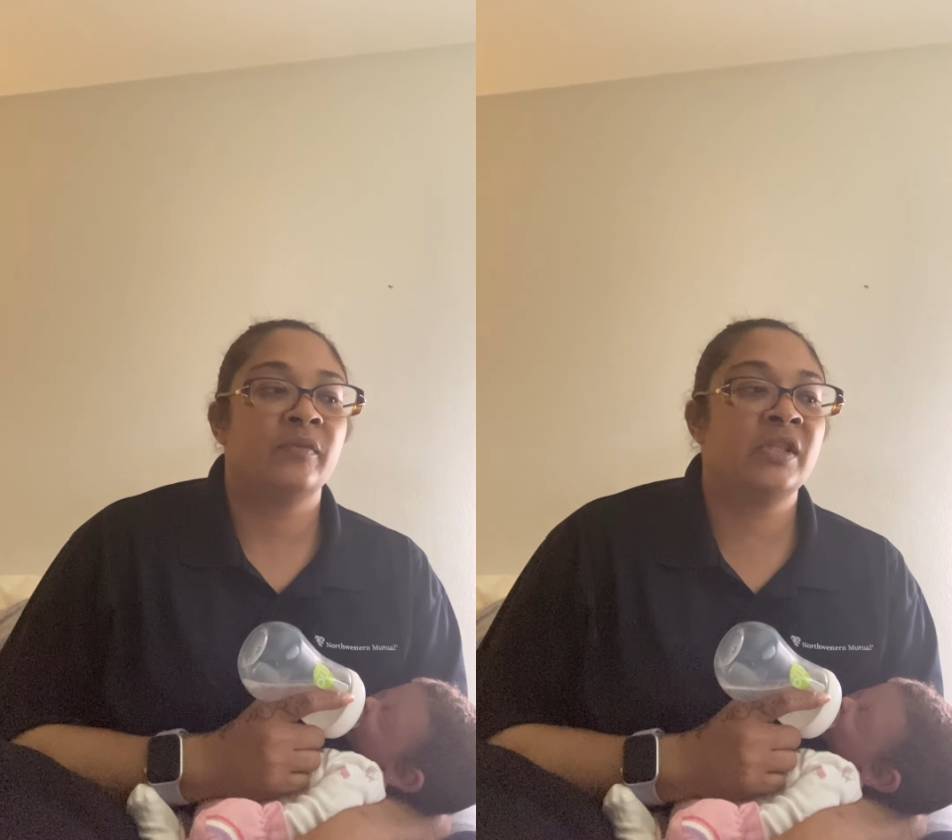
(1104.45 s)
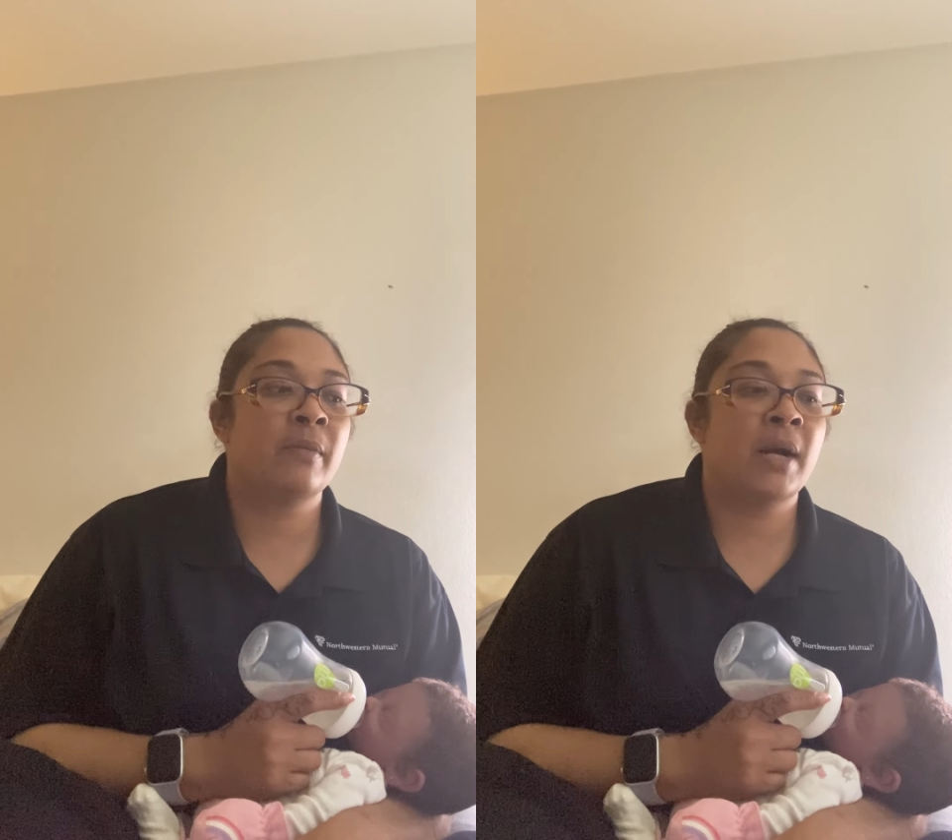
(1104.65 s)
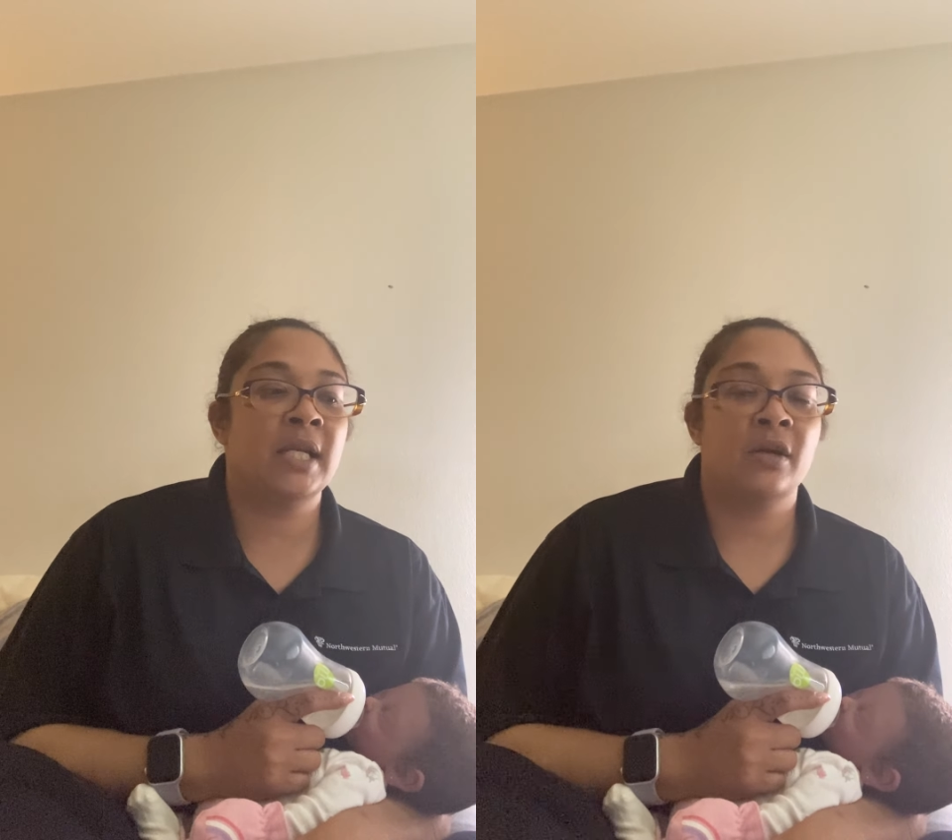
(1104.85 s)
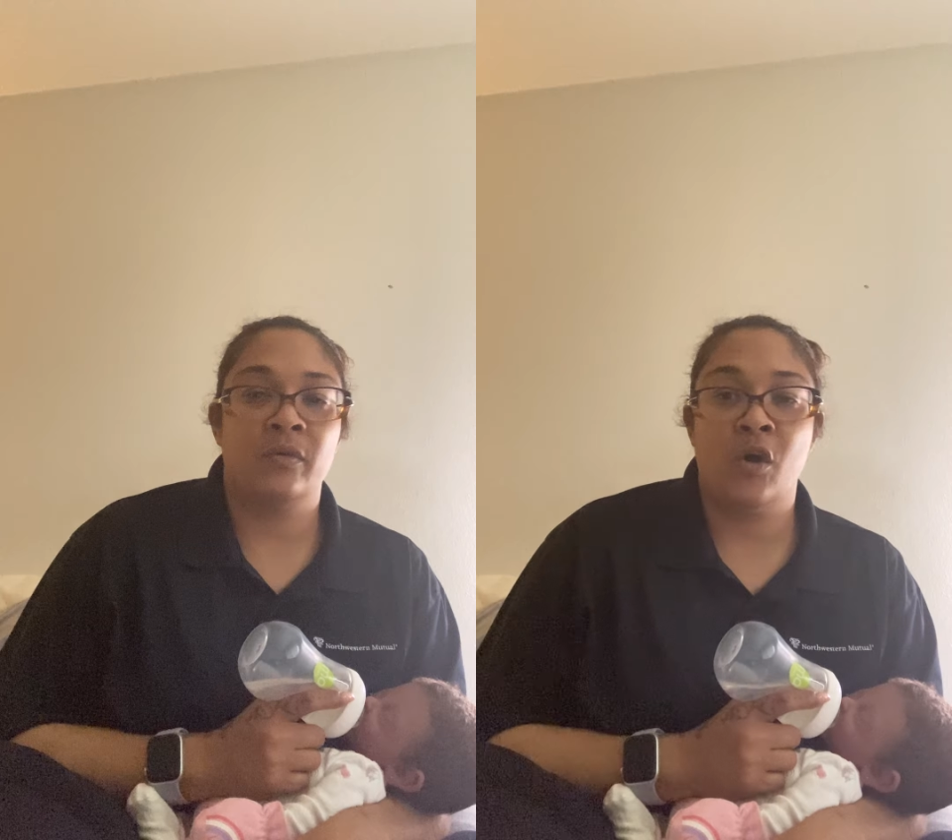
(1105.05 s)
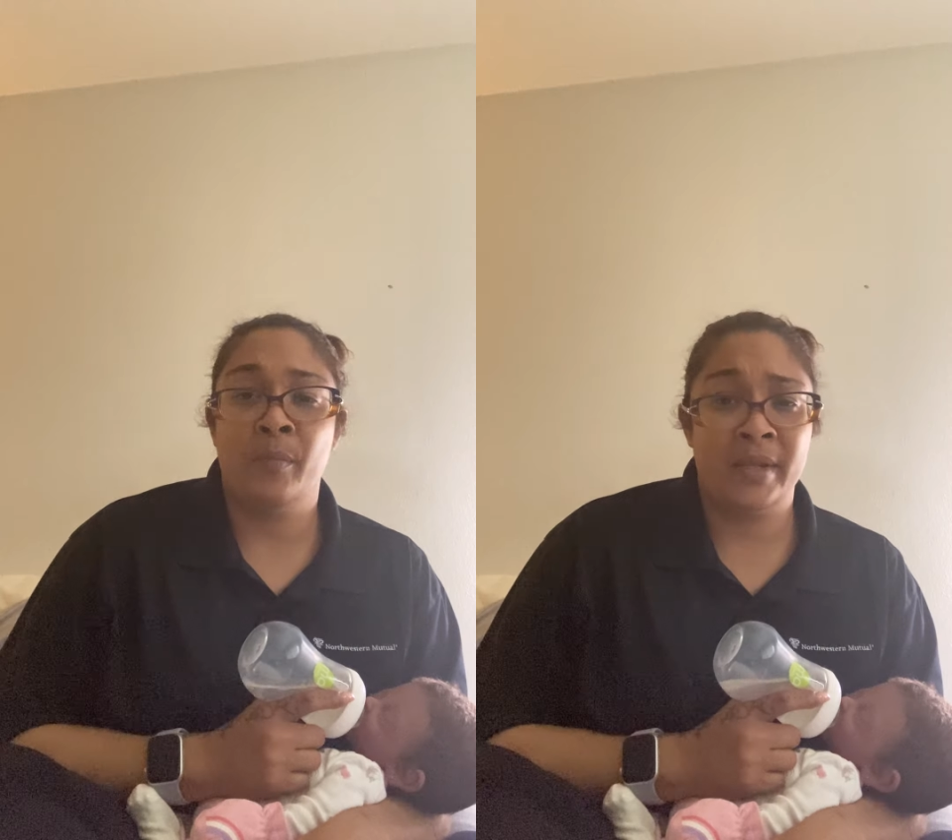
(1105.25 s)
somebody gonna
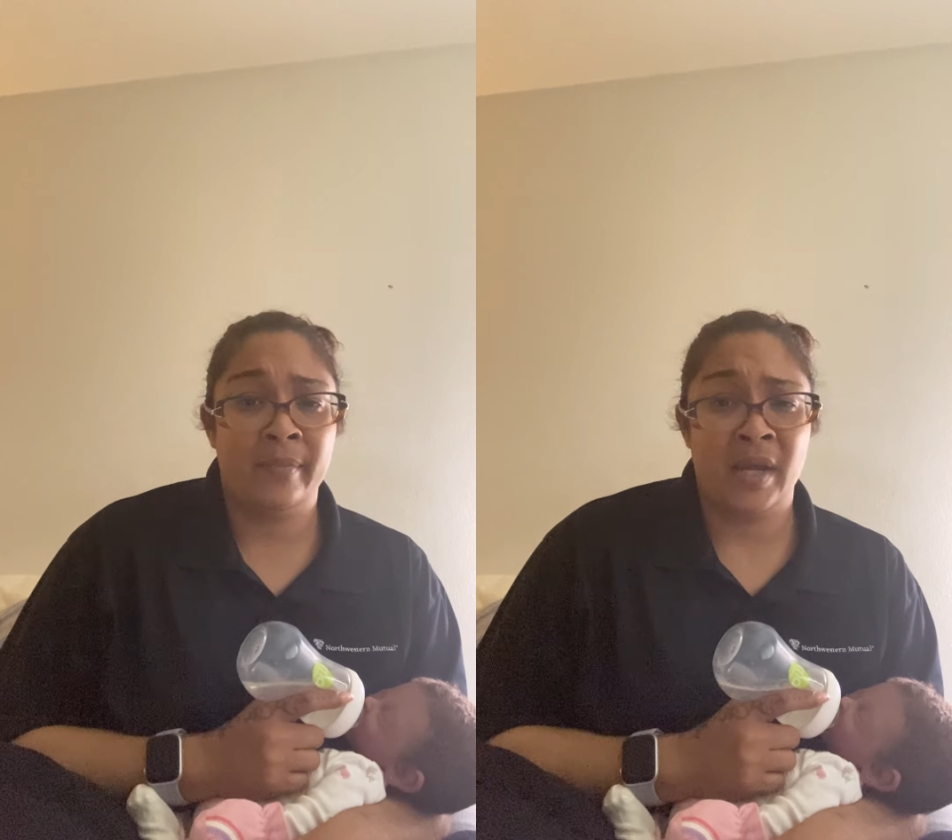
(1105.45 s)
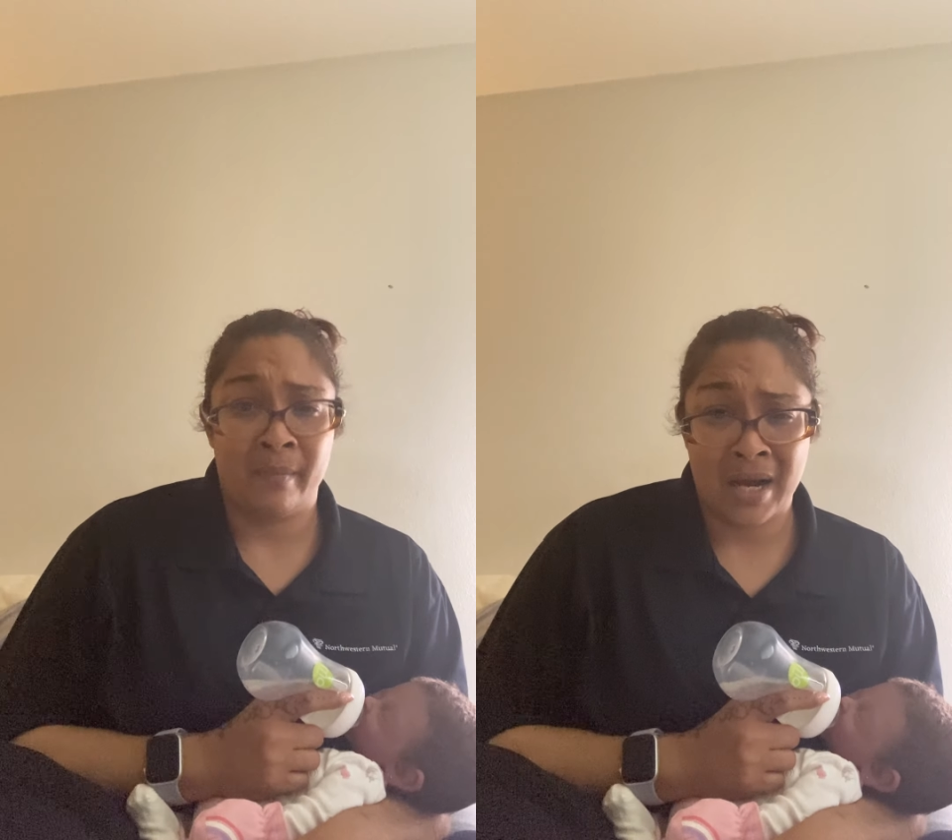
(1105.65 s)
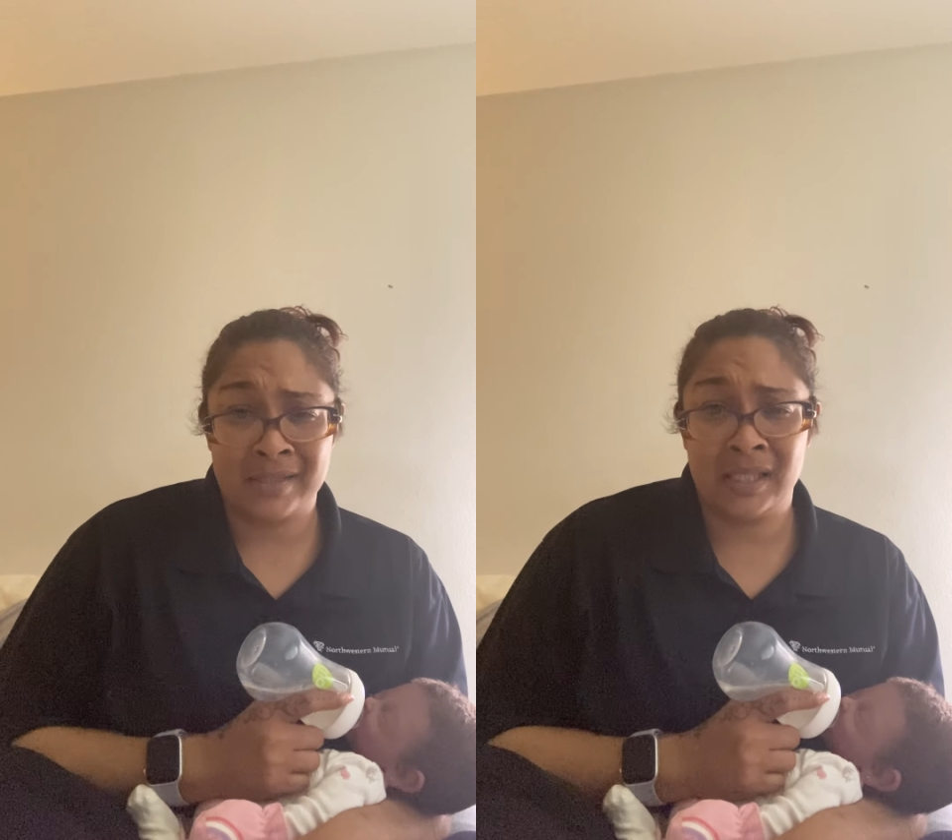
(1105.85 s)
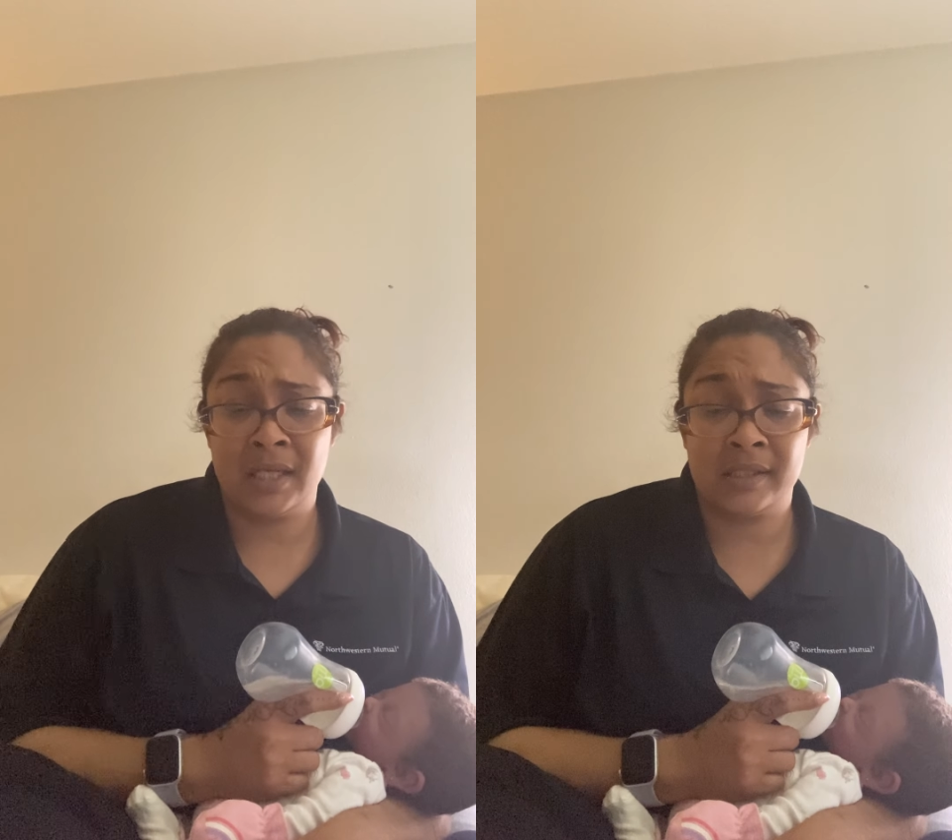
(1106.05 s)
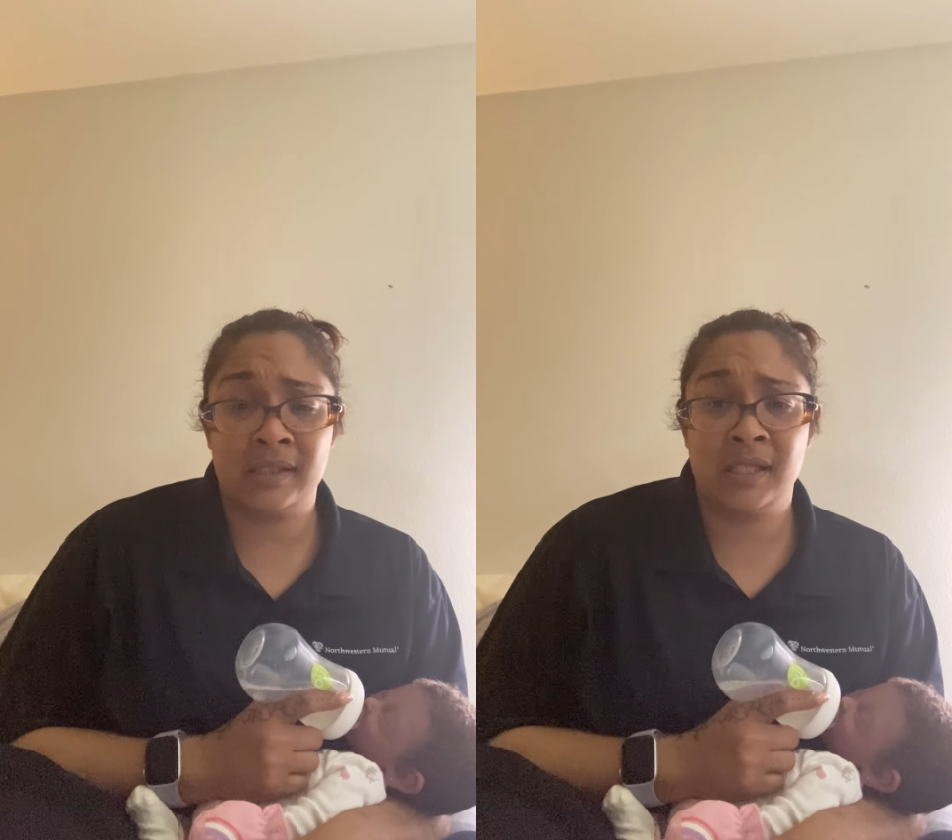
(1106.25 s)
open up that box and
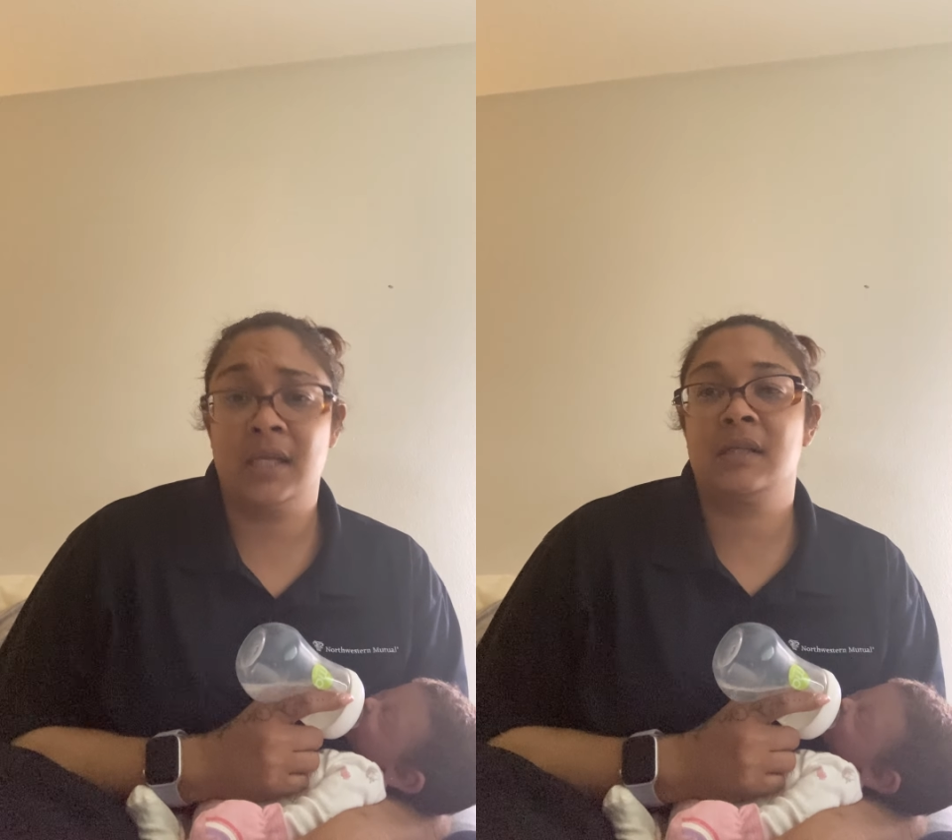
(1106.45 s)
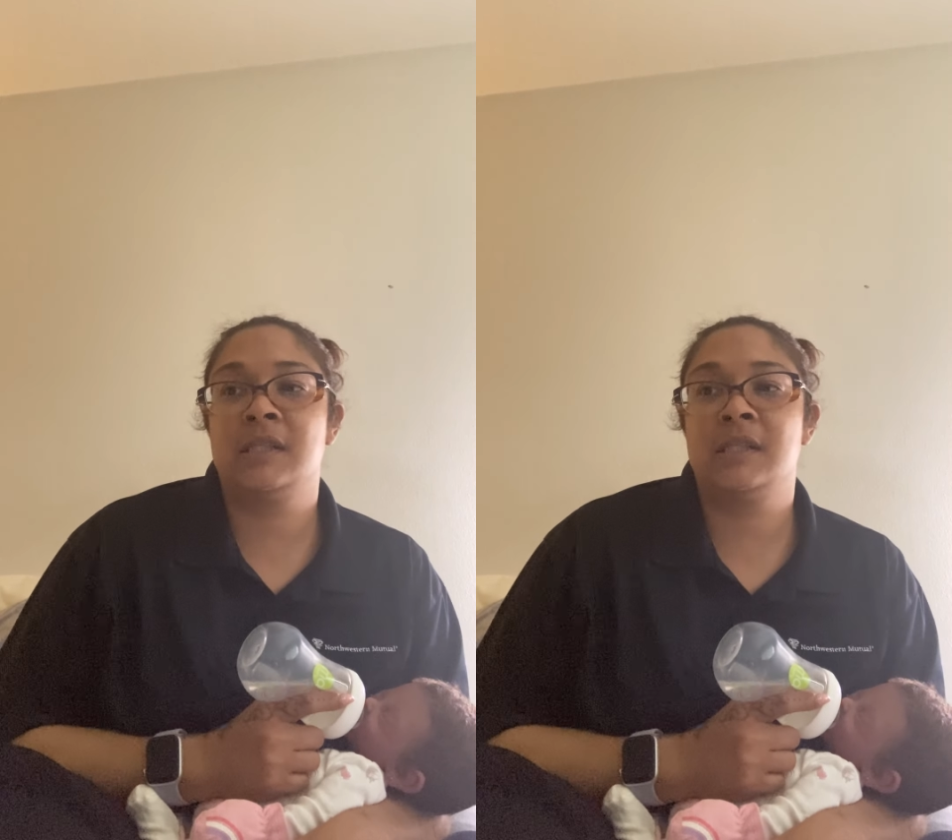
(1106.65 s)
get sick.